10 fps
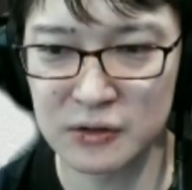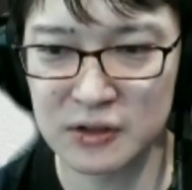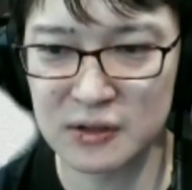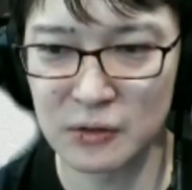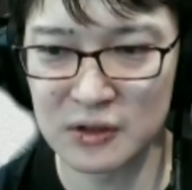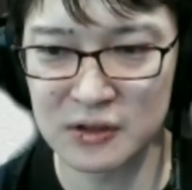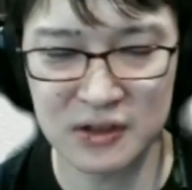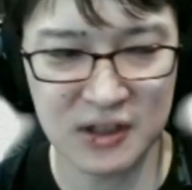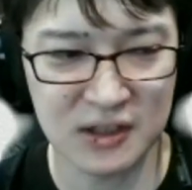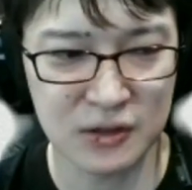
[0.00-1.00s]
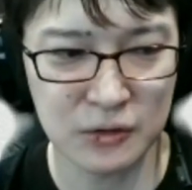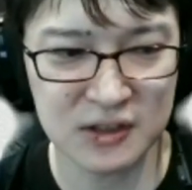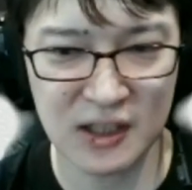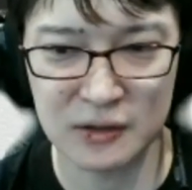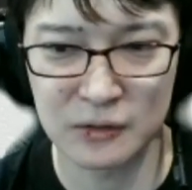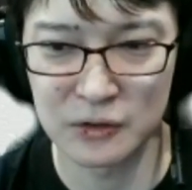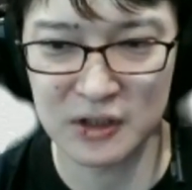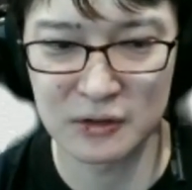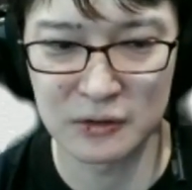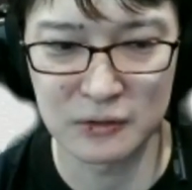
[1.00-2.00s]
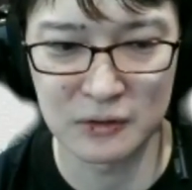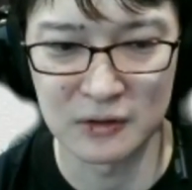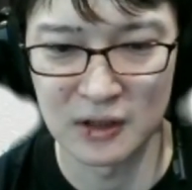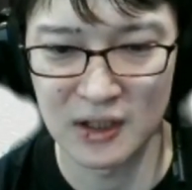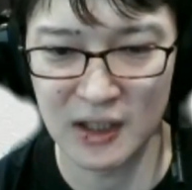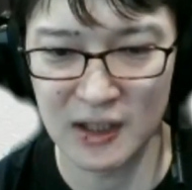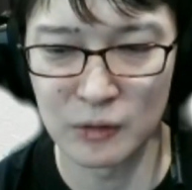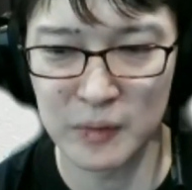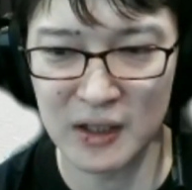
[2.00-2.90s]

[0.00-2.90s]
operational reasons, we did not